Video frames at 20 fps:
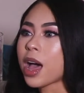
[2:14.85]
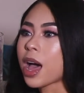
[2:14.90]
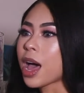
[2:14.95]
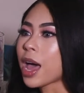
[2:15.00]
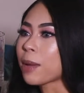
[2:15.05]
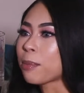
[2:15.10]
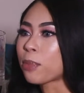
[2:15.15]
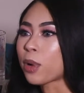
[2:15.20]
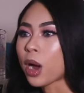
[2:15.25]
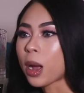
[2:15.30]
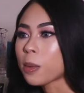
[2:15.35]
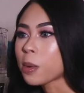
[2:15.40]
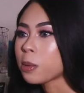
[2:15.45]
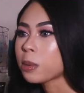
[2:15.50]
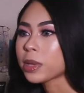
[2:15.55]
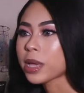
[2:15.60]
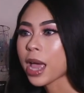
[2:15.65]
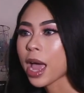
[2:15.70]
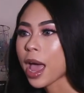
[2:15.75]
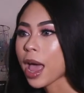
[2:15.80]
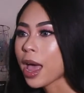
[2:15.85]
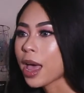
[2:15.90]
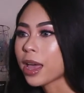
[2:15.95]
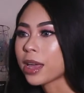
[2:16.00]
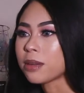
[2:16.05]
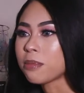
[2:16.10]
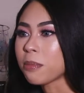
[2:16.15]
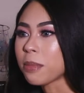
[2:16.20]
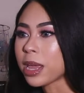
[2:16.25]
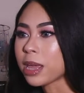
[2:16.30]
I probably
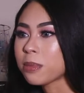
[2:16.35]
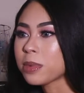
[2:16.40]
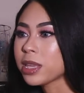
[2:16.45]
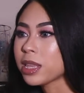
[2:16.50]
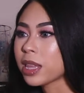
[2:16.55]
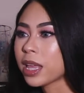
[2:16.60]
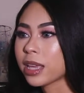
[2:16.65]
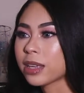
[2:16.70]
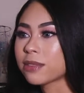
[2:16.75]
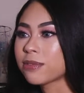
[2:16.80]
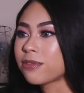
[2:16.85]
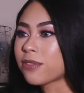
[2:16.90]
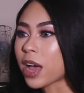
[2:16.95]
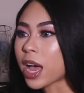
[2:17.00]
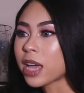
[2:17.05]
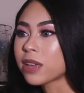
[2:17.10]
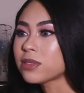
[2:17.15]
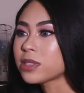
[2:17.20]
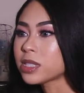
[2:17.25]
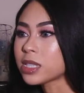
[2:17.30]
had maybe like five,